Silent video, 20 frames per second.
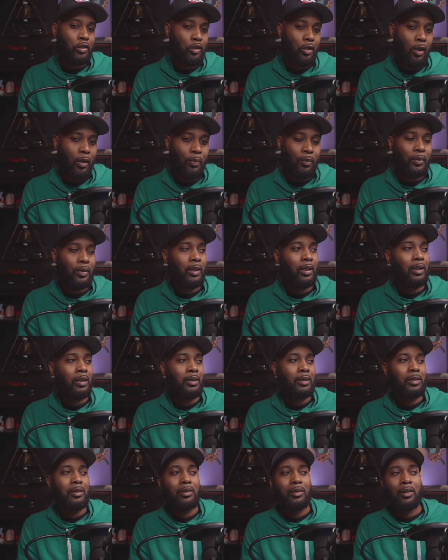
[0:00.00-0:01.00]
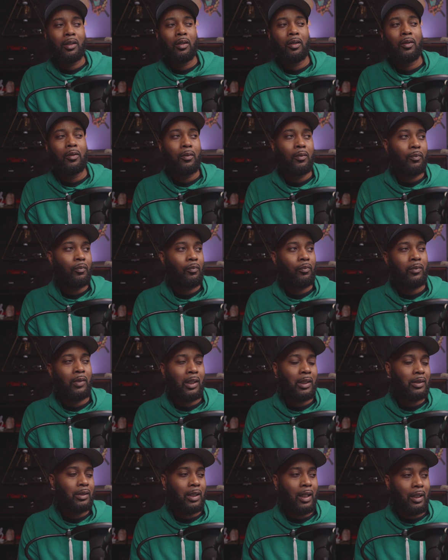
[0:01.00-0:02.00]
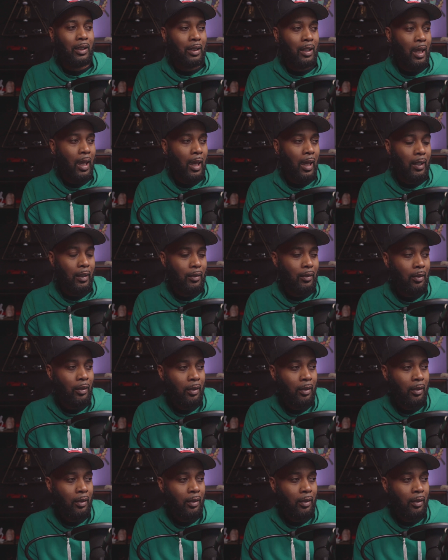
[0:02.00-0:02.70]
sharpness, things like that,